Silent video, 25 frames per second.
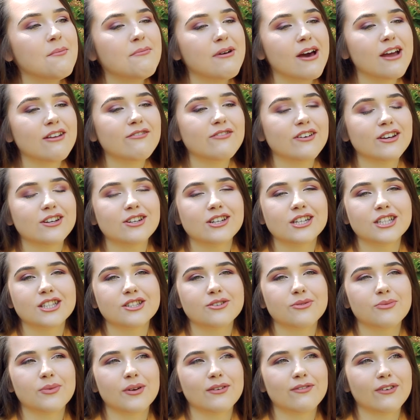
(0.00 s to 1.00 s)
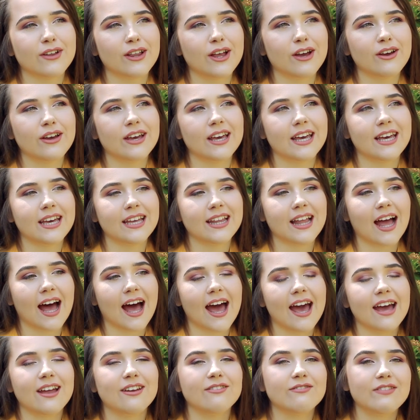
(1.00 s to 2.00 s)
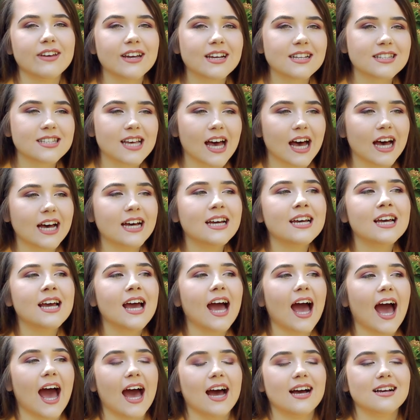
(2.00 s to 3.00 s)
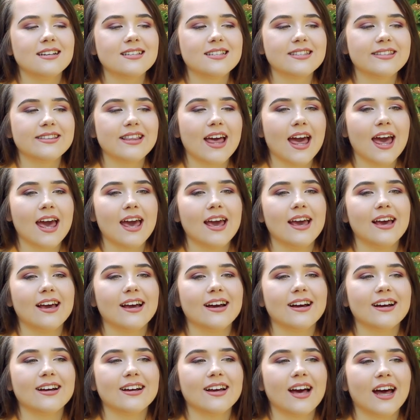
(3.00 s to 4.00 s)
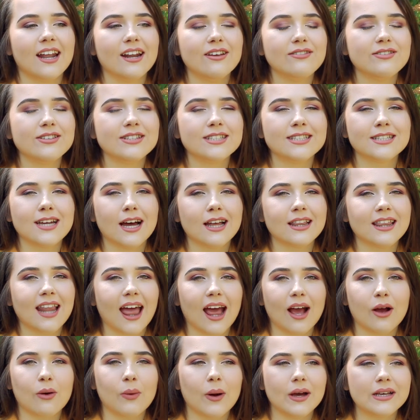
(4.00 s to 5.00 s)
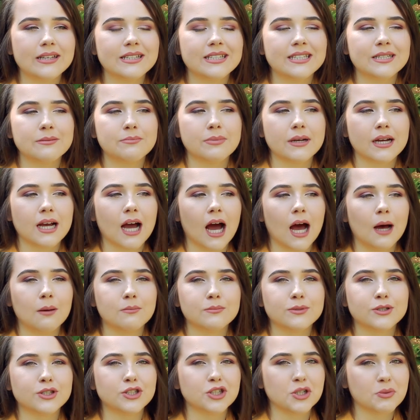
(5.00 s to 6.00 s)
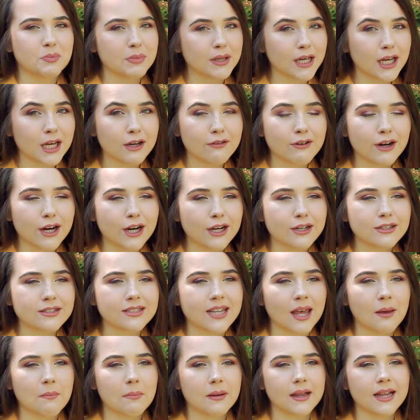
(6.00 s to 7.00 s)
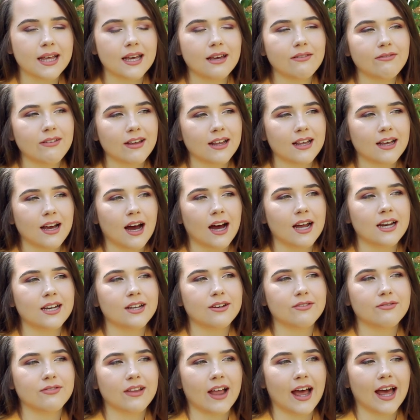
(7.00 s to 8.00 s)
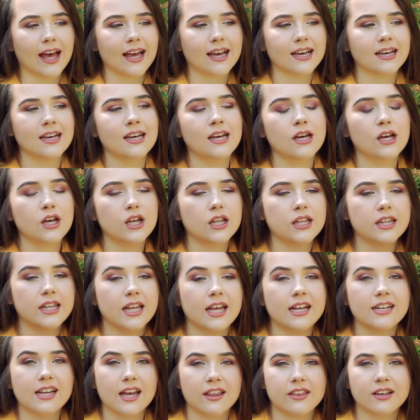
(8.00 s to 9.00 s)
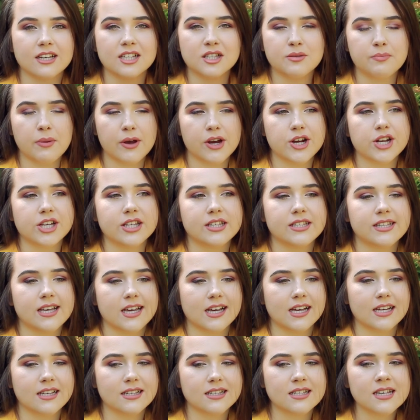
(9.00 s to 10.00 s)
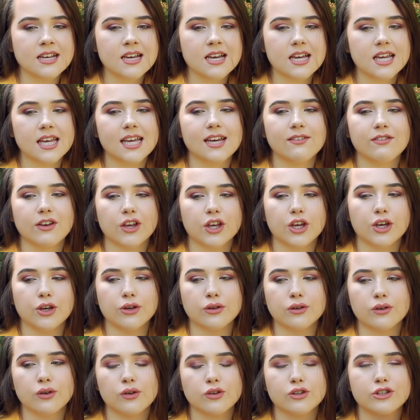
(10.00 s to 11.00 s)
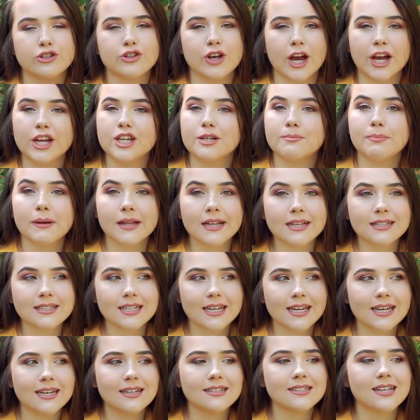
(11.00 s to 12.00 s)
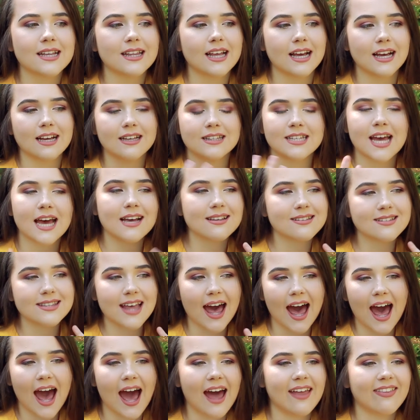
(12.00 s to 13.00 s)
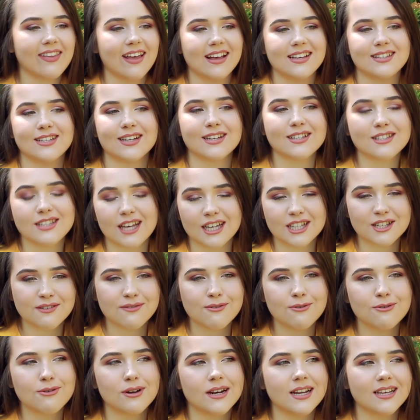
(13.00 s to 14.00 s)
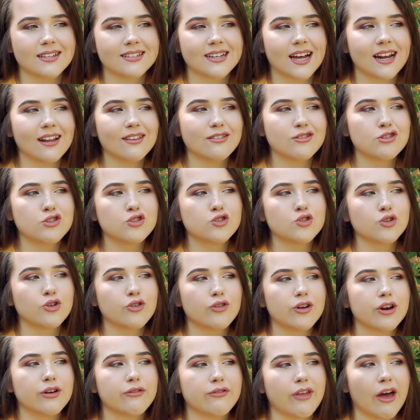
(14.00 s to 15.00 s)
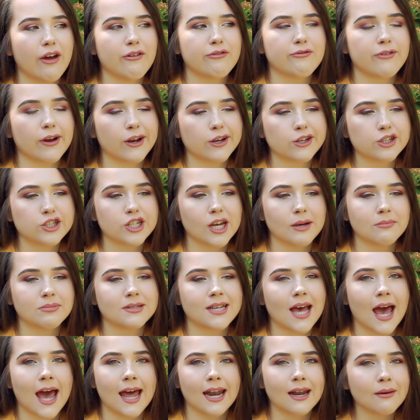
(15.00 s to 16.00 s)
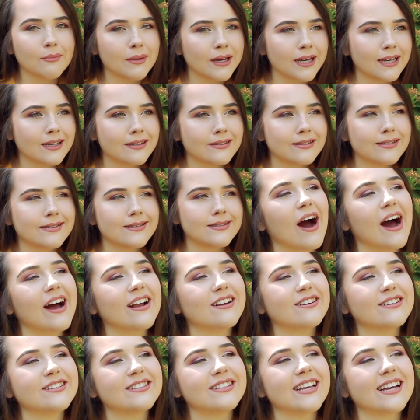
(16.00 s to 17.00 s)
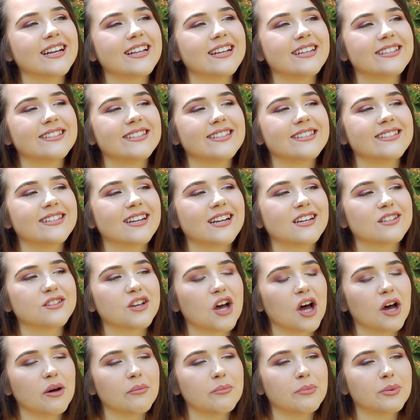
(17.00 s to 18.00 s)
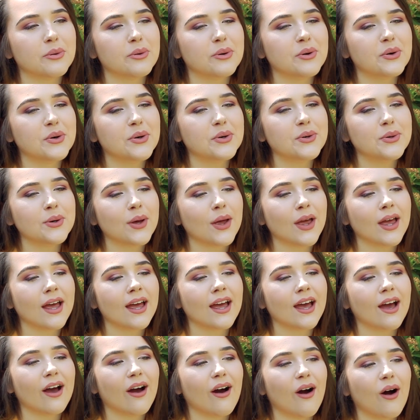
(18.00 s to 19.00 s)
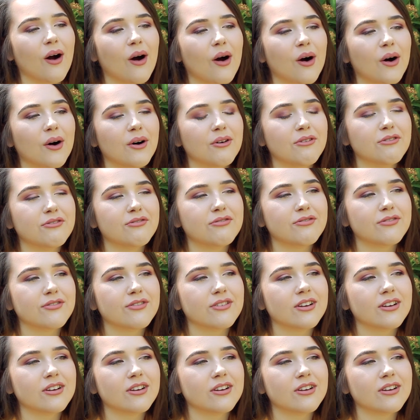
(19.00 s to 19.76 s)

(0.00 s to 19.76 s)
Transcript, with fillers: But in Vicious, we follow Eli and Victor as they kind of start their quest to become superheroes. They believe in kind of like near-death experiences giving you strange abilities, and they test that and they're successful, and it's kind of the story of their friendship to enemies. I just think this is an example of,